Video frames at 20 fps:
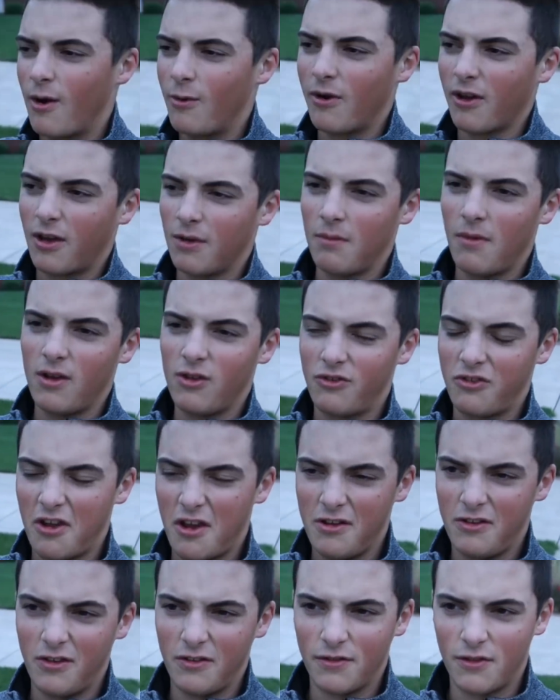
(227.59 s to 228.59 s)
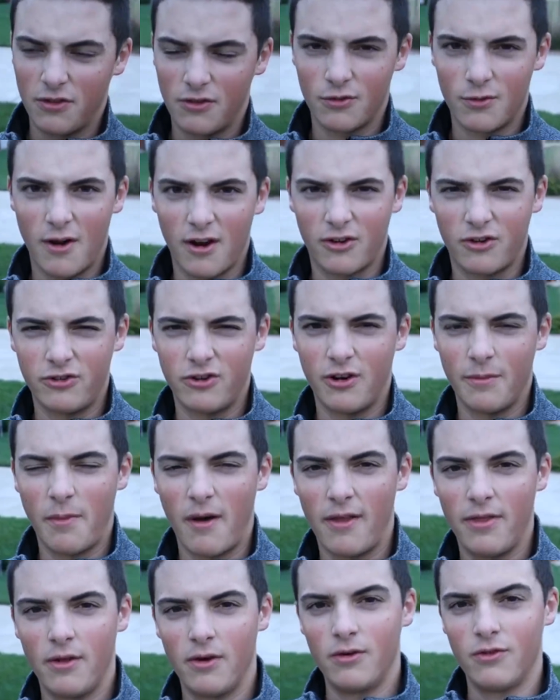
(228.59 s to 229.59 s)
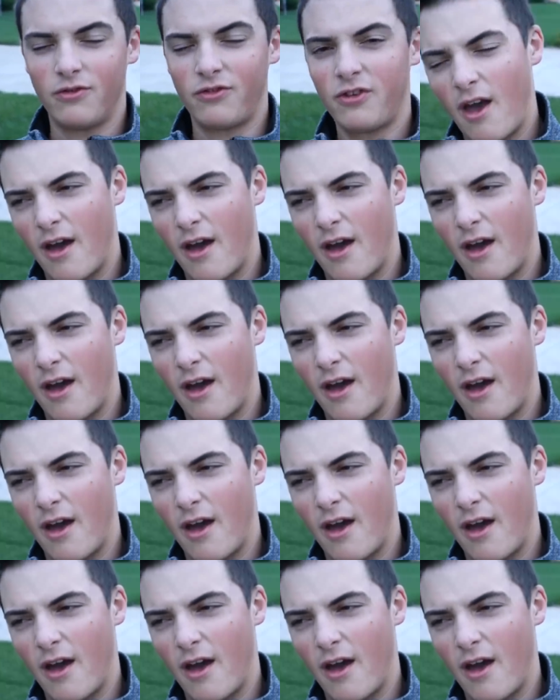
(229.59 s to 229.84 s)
recommend changing the direction up on those